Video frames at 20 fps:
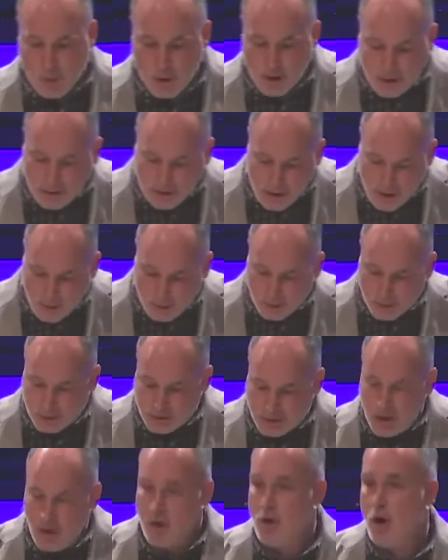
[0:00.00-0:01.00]
one
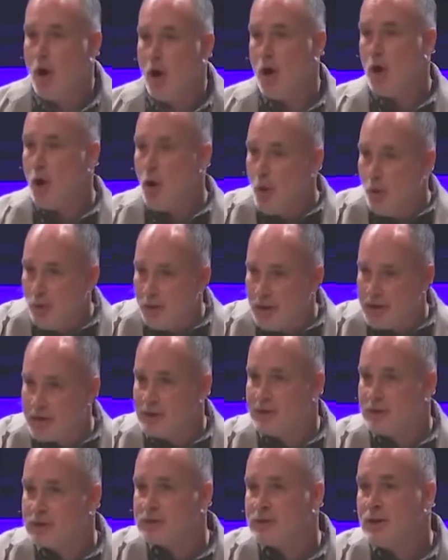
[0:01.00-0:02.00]
another's
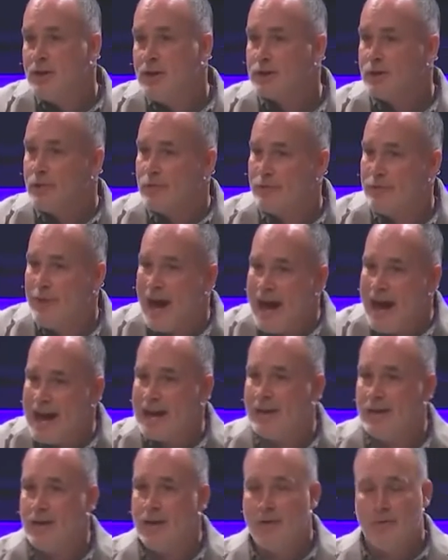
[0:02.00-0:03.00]
holiness, to
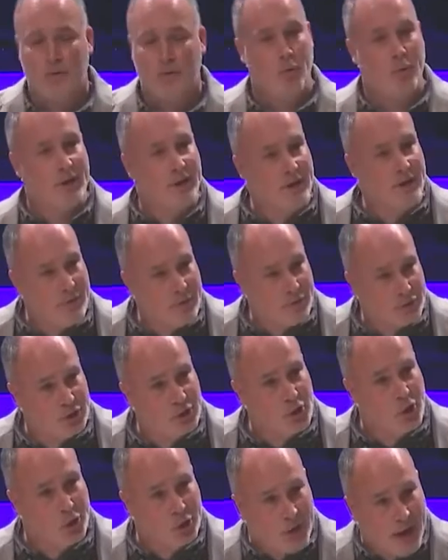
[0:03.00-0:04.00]
fight for one
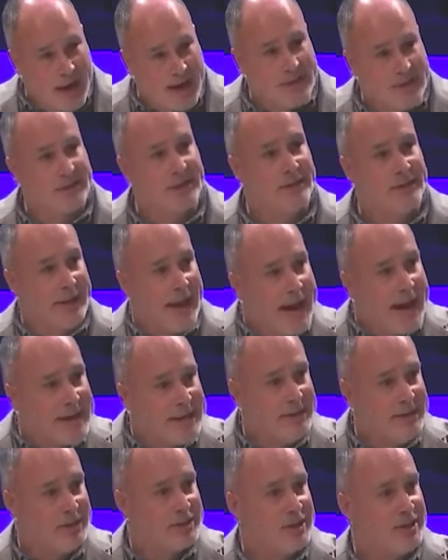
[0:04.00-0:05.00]
another's
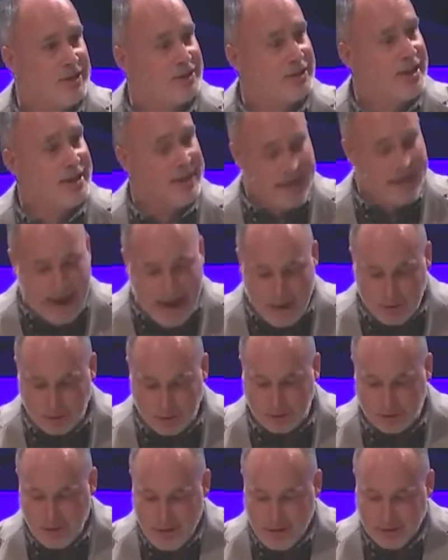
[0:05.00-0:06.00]
Christ-likeness as they
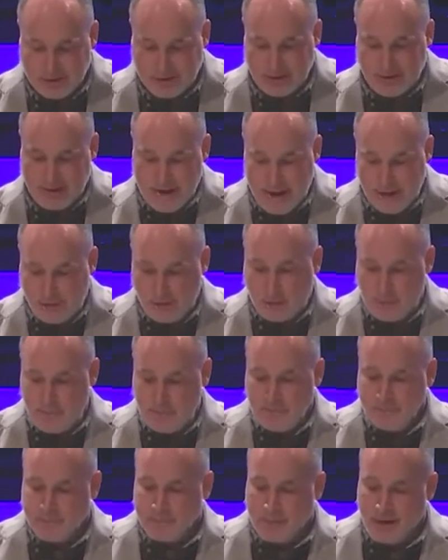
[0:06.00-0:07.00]
gather together.
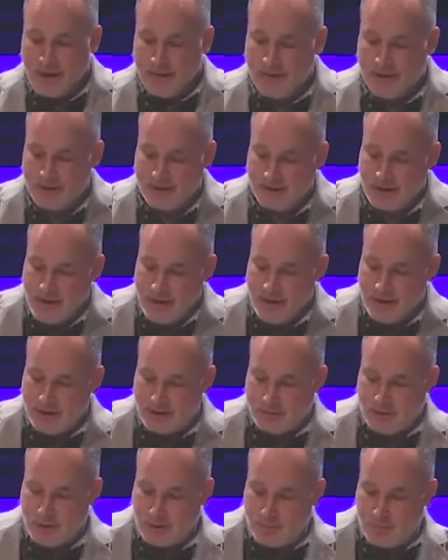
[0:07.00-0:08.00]
And this
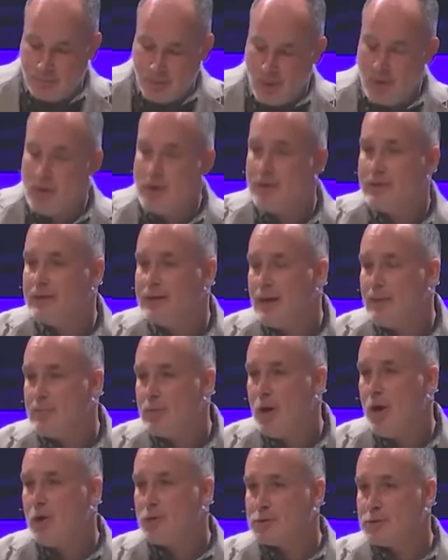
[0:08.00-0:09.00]
is this burden that
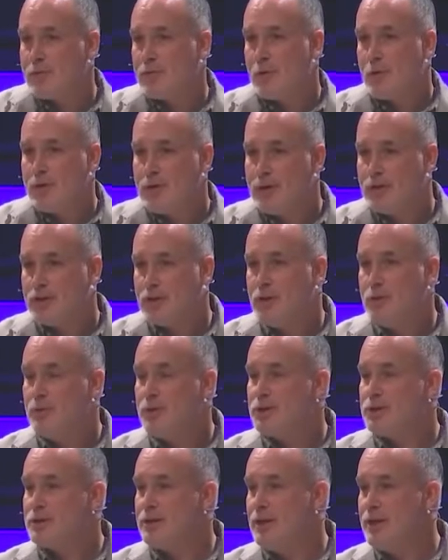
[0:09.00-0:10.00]
Paul is referring to.
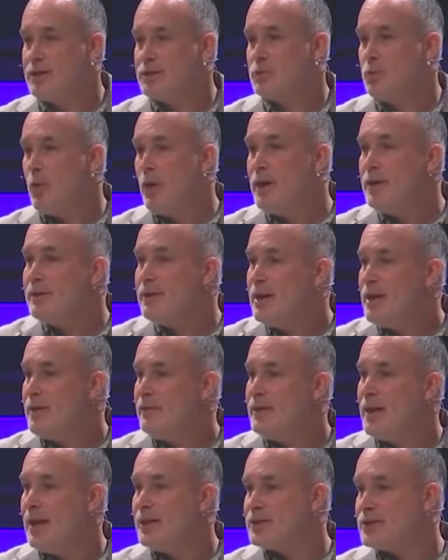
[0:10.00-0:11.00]
It's one
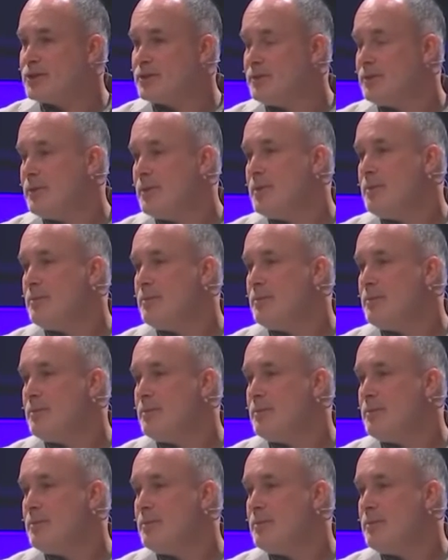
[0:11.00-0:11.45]
that's